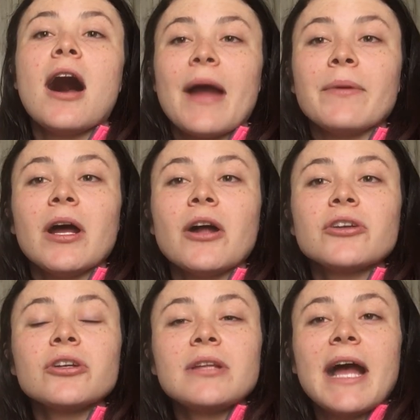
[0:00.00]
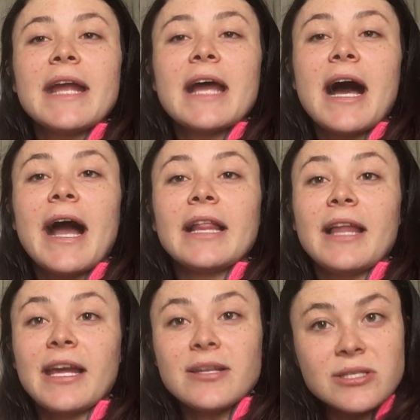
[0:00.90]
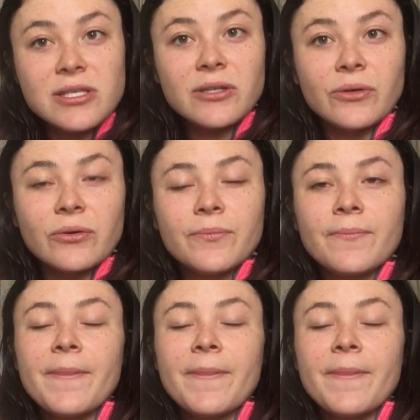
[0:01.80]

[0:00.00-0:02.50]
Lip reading: I would underline I like to,